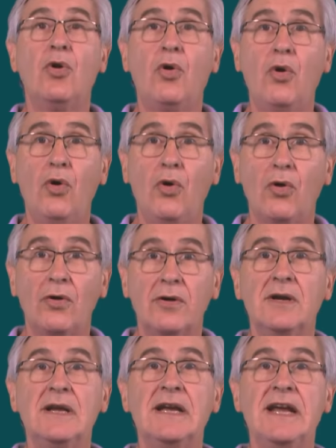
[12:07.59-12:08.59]

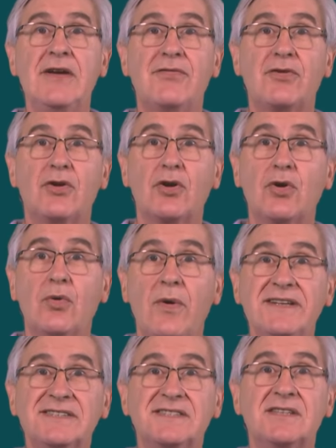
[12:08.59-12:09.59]
or if the
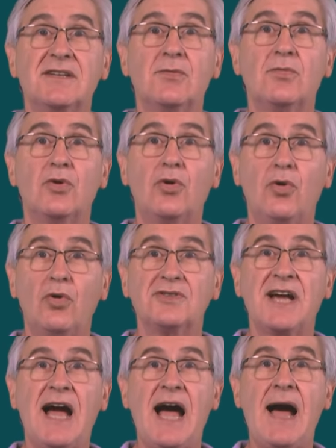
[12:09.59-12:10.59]
request will
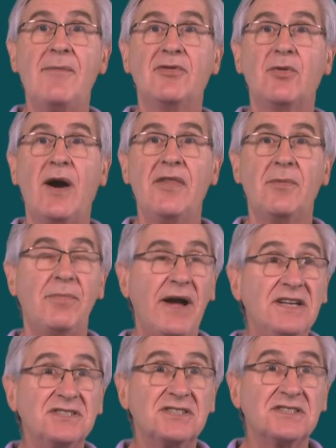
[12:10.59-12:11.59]
cause harm to other
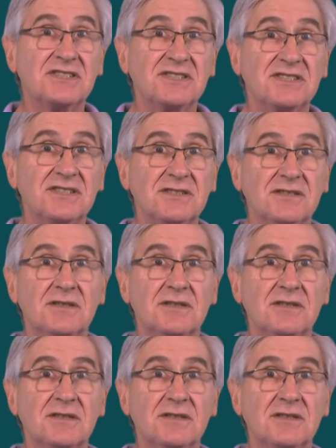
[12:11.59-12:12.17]
patients,